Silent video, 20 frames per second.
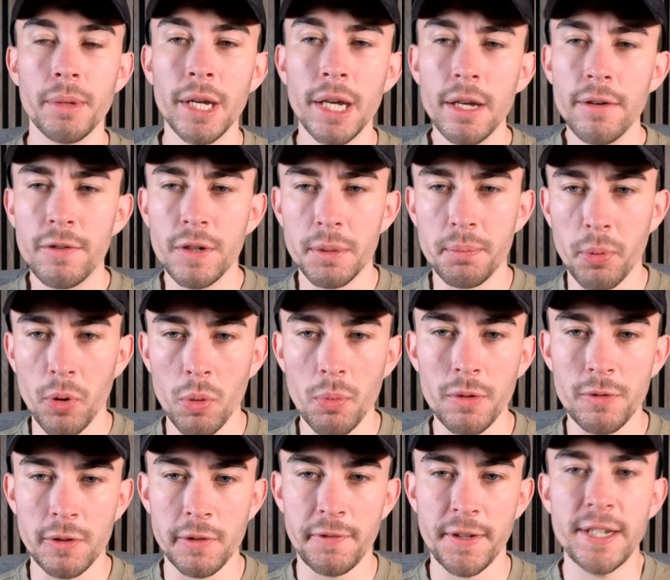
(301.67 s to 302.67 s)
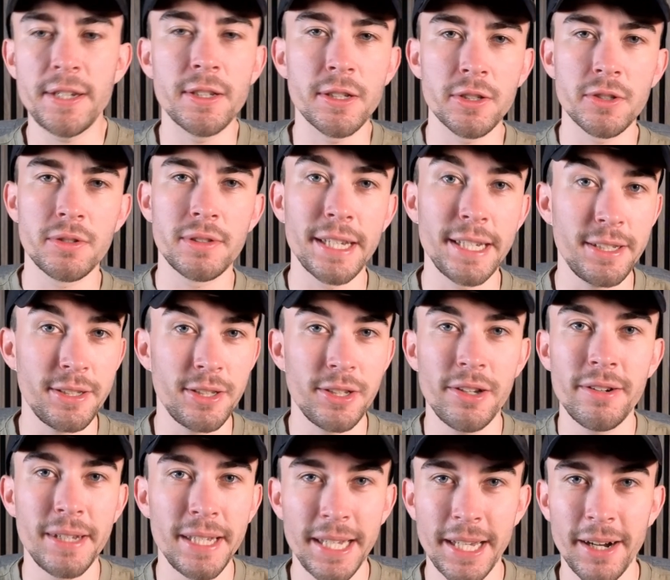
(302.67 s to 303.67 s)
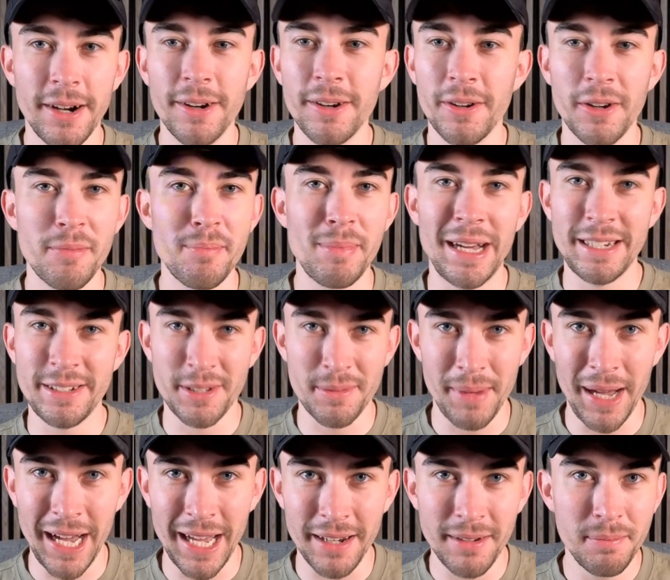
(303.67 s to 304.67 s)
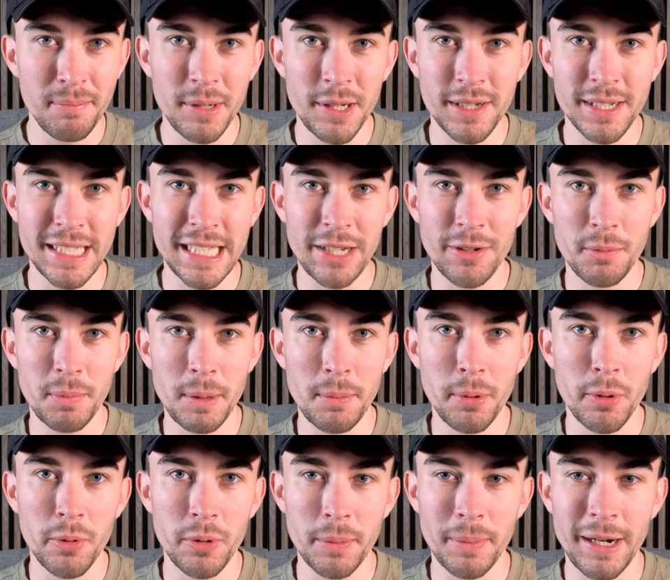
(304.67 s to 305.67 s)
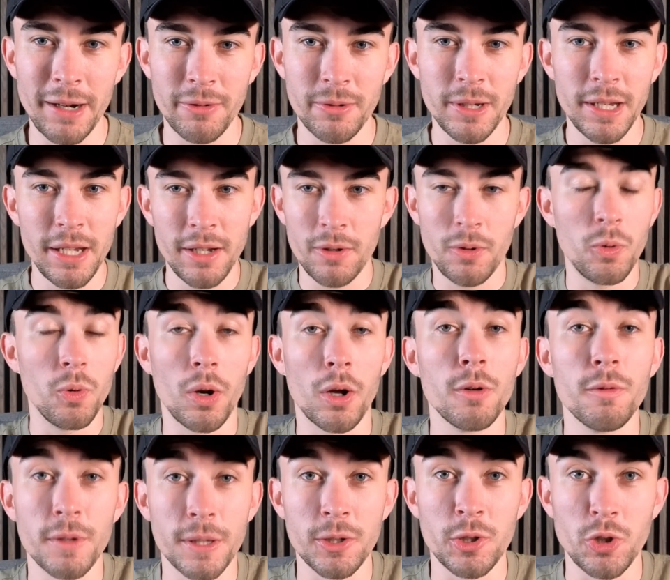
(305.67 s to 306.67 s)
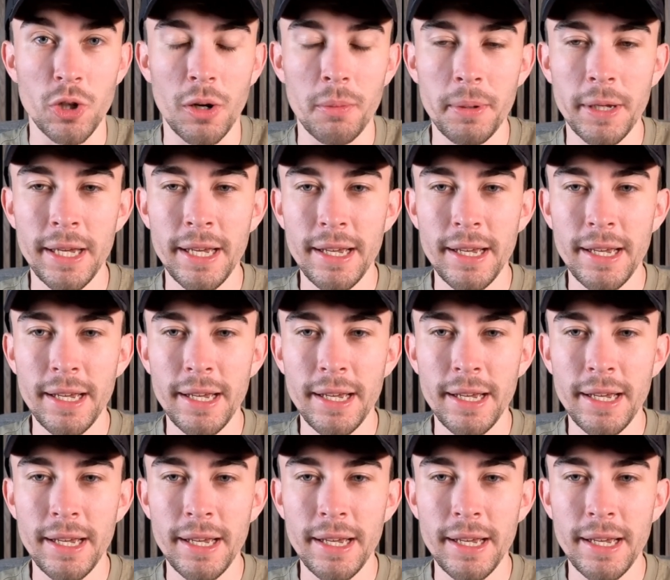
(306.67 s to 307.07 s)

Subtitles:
For the Bournemouth defenders, they certainly can't go man-to-man because they would be pulled about all over the shop.